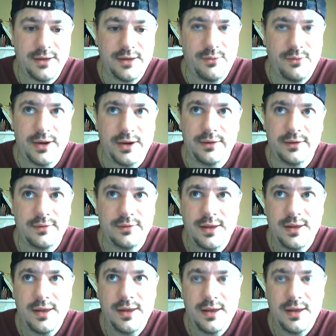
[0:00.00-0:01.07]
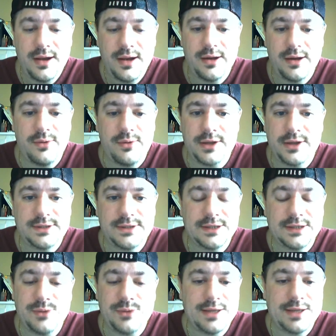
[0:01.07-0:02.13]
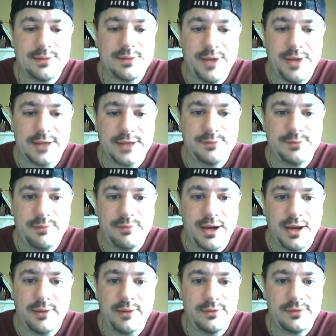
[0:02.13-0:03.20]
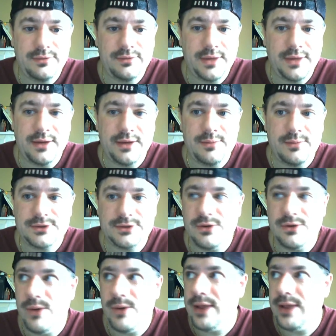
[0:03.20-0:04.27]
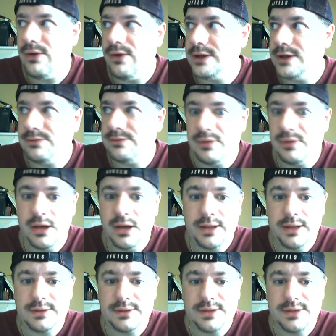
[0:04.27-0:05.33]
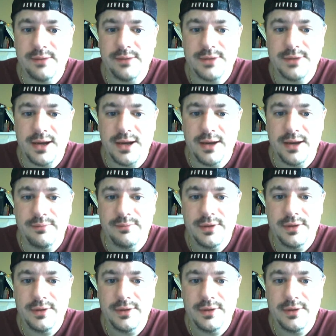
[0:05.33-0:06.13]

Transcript: I don't want to. I don't want six weeks to pass me by with like almost no weight loss, but at the same time,